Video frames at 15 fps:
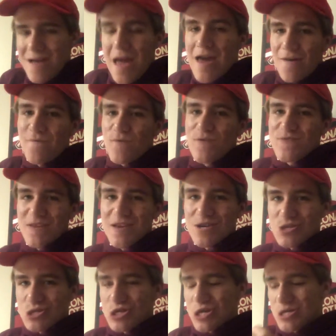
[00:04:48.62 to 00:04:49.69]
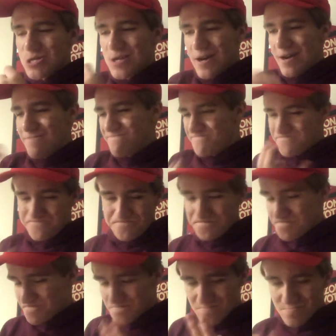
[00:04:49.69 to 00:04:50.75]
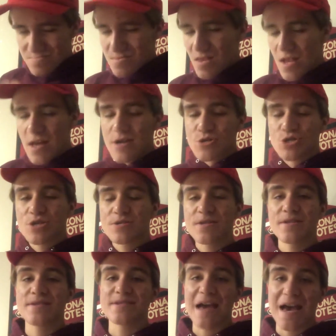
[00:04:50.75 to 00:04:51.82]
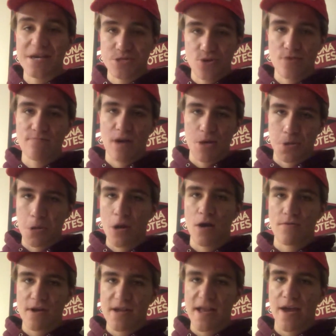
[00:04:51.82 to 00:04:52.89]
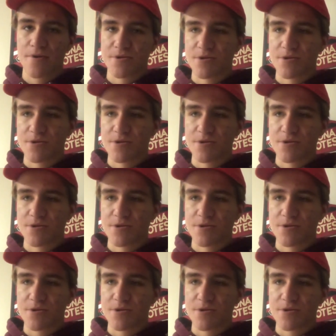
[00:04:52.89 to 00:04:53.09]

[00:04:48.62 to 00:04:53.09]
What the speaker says: Everything is just a disaster in Montreal right now.